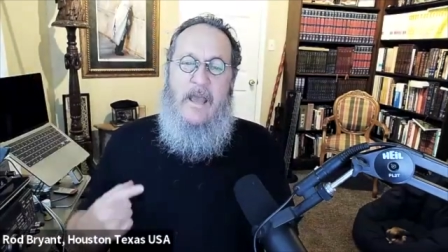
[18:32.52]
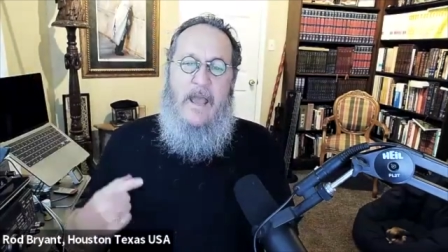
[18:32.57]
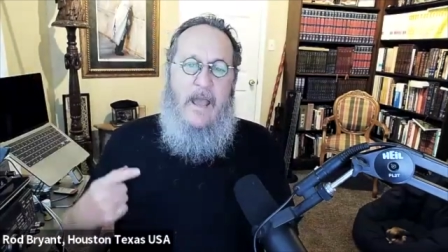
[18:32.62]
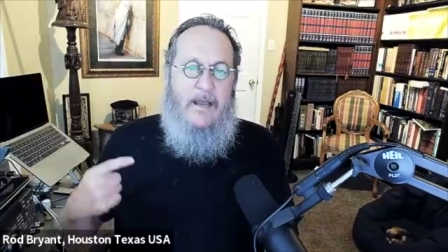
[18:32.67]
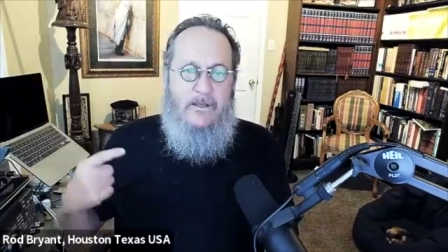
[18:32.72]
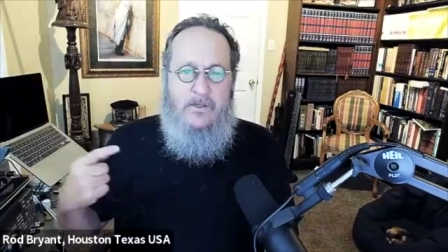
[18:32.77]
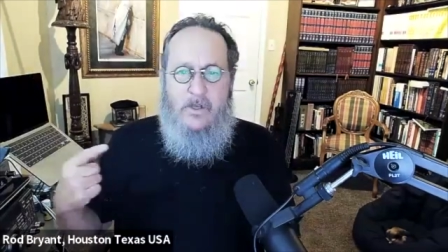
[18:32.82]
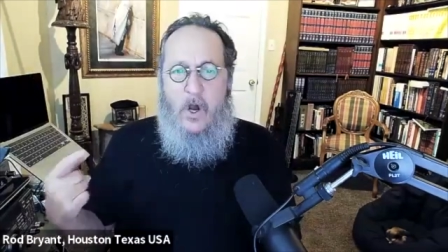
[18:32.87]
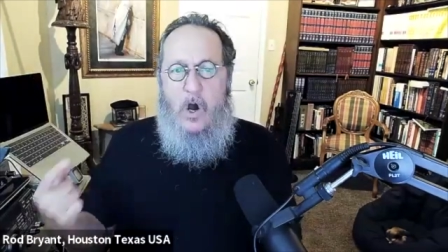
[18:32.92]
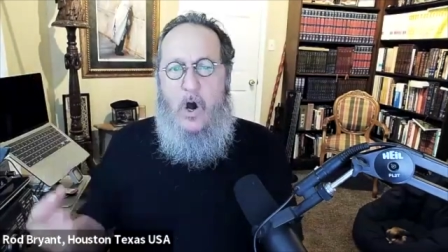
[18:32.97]

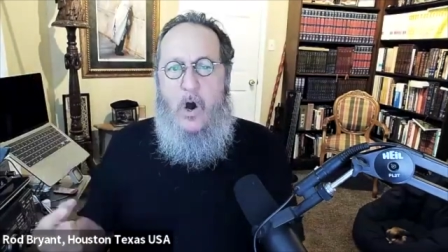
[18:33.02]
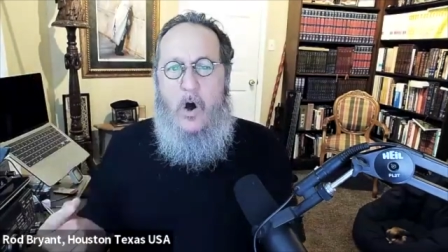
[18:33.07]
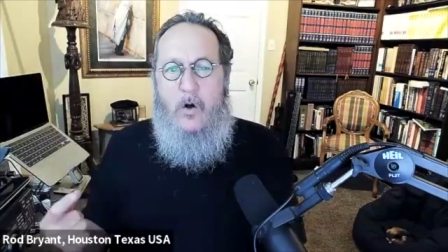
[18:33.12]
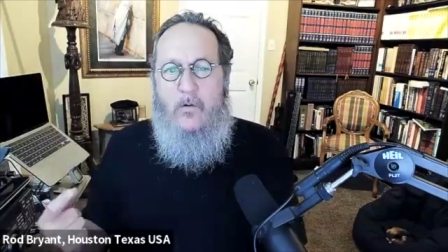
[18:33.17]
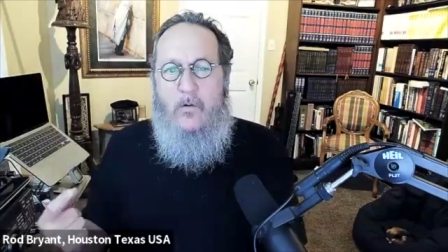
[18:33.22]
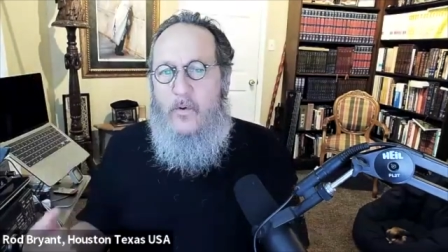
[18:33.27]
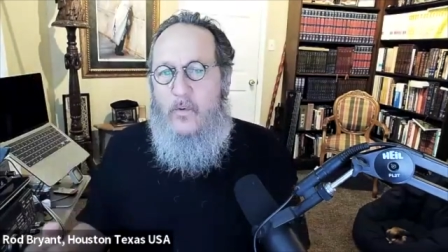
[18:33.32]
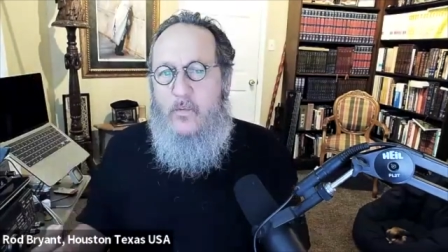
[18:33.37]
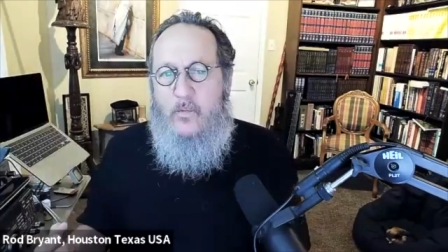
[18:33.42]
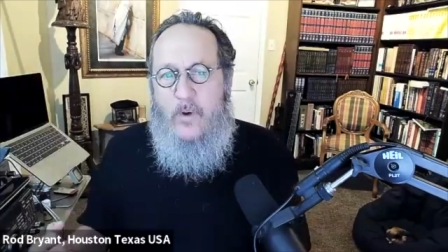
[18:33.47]
as all
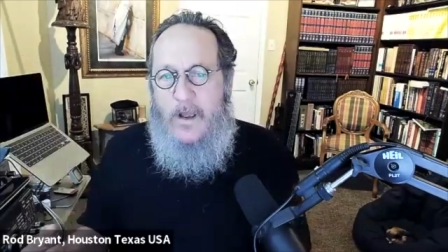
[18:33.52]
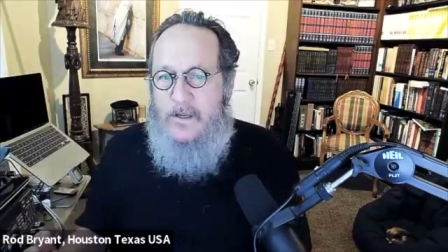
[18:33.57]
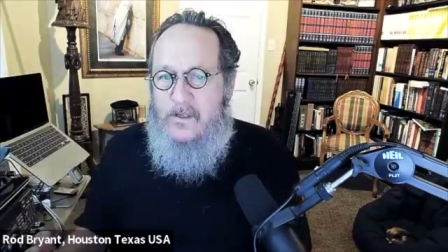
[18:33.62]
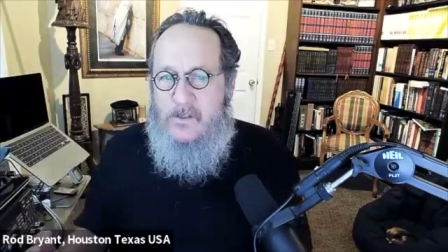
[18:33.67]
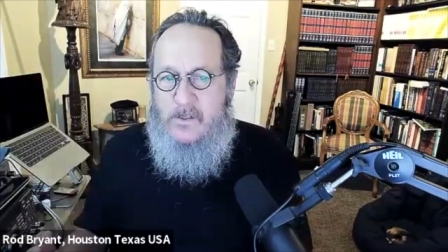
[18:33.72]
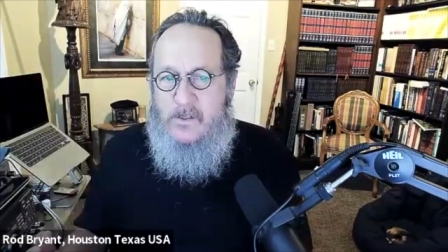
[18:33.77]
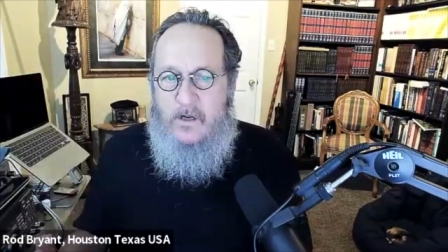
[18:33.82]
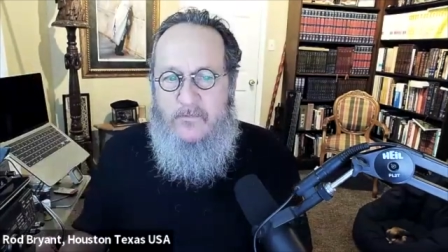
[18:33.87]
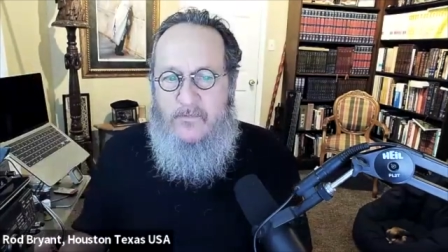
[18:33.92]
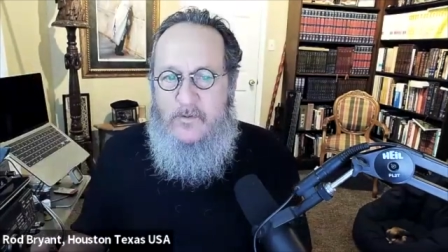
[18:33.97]
the
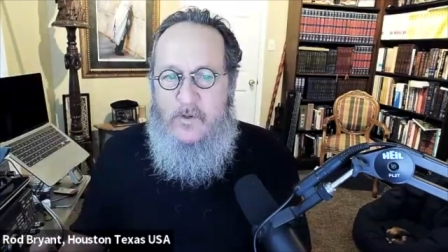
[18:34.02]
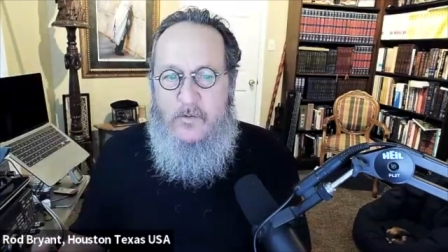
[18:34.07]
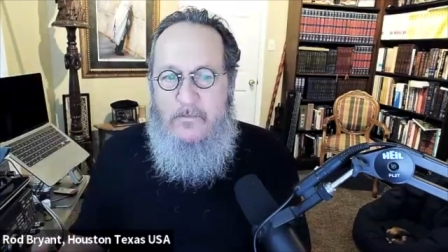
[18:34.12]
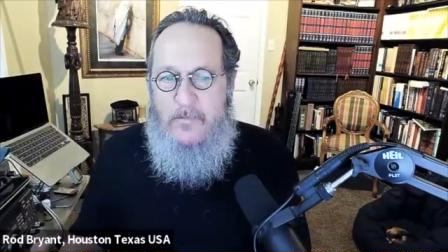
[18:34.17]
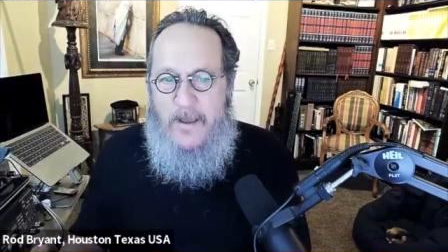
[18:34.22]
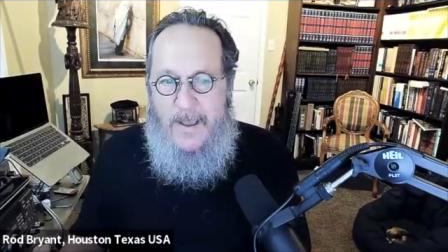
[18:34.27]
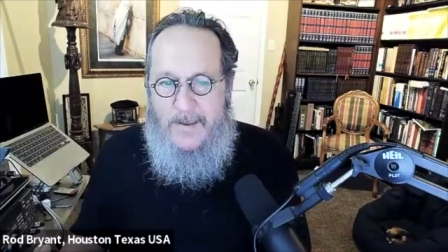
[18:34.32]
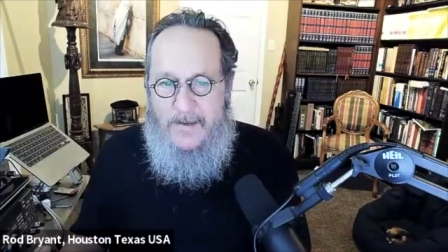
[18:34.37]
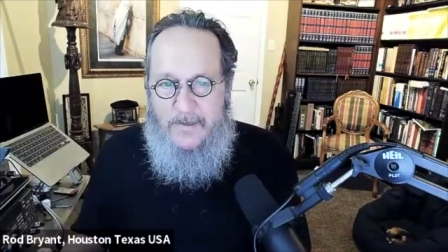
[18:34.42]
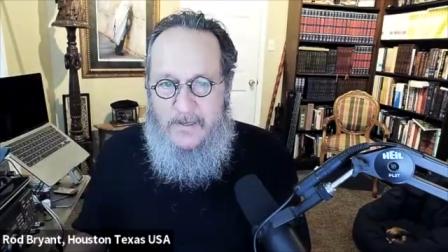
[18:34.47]
rest of
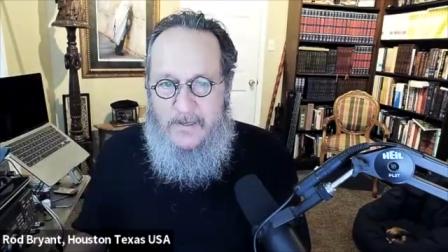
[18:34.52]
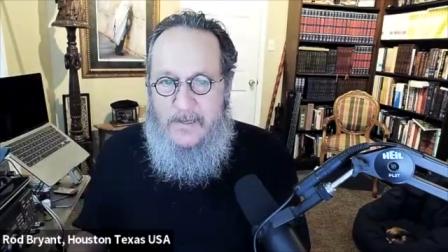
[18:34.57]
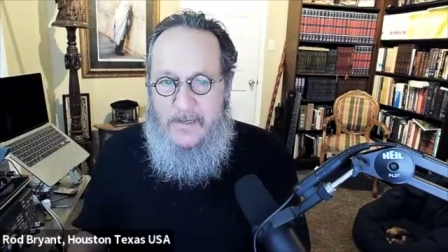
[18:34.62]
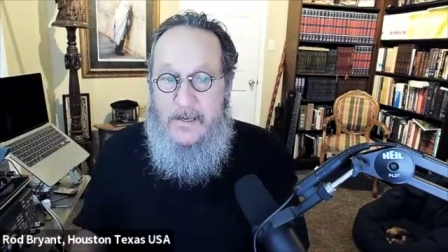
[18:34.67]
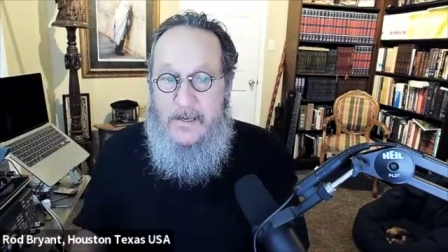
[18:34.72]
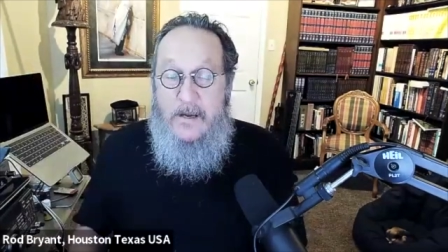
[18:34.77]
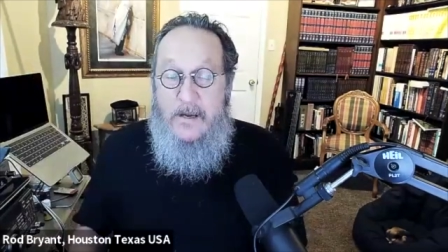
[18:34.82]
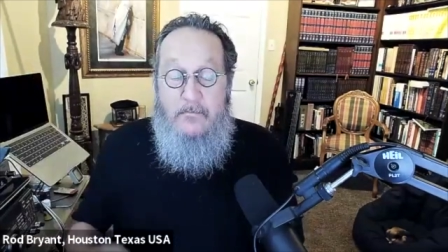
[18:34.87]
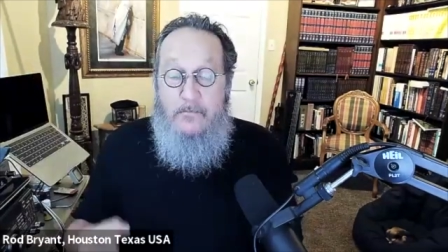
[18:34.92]
humanity.